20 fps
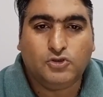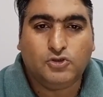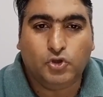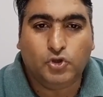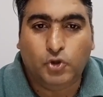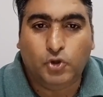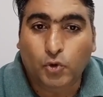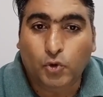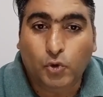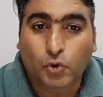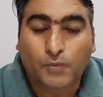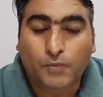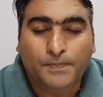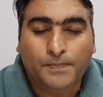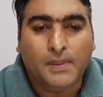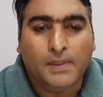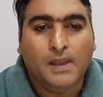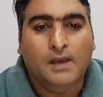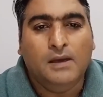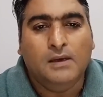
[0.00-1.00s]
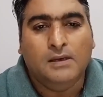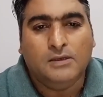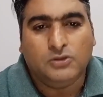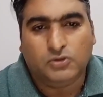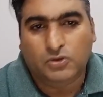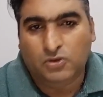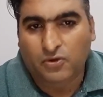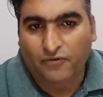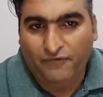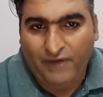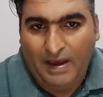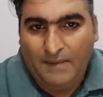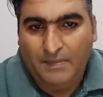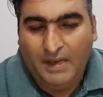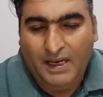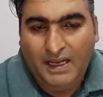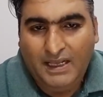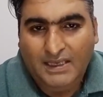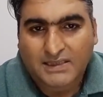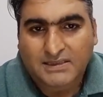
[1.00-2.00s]
to you, to your
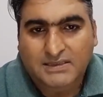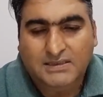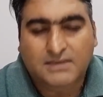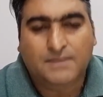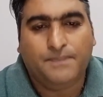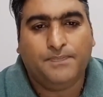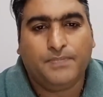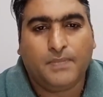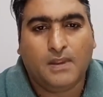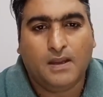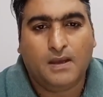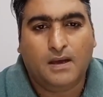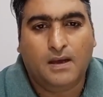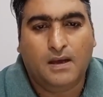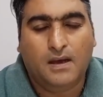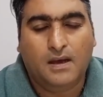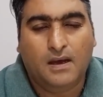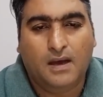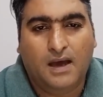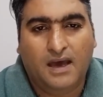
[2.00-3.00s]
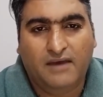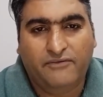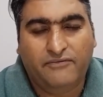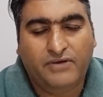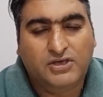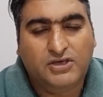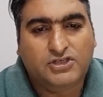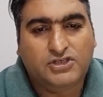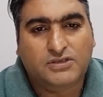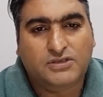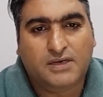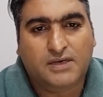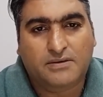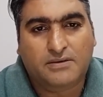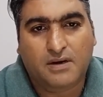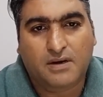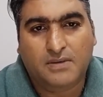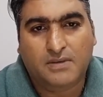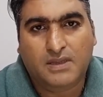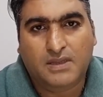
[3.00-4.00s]
families. I wish
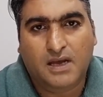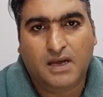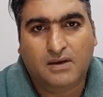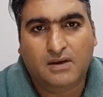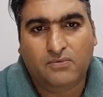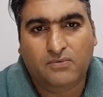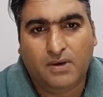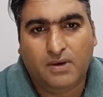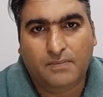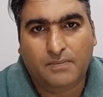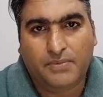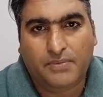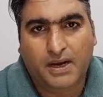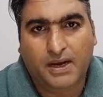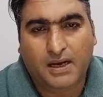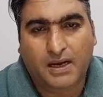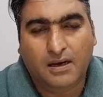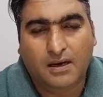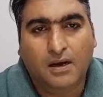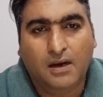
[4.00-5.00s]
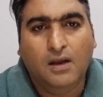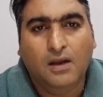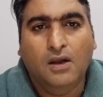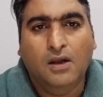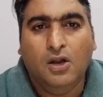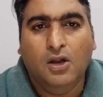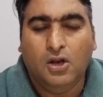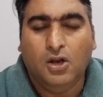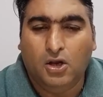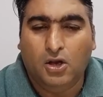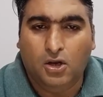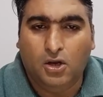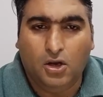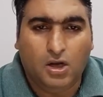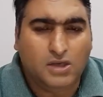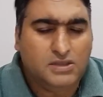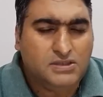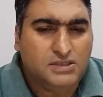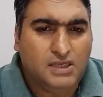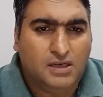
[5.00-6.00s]
that Ramadan will bring
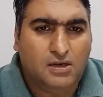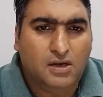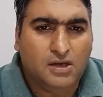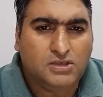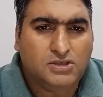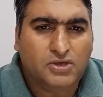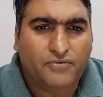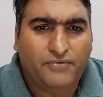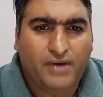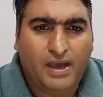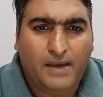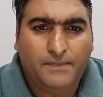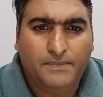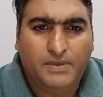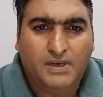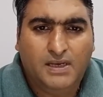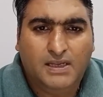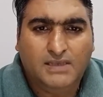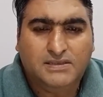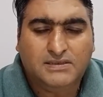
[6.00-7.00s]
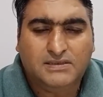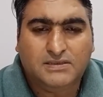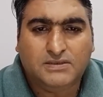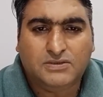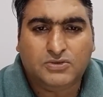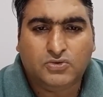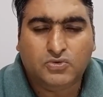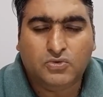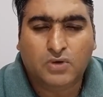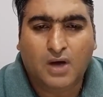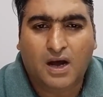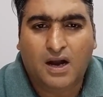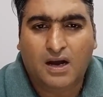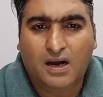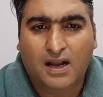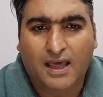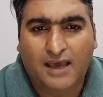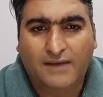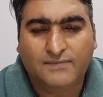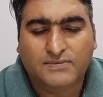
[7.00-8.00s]
lots and lots of happiness to
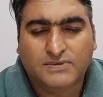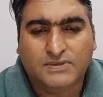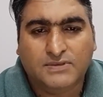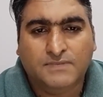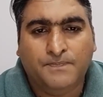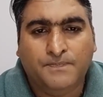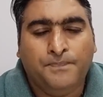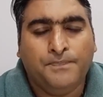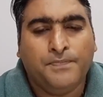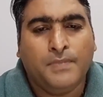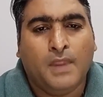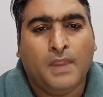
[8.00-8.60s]
our lives.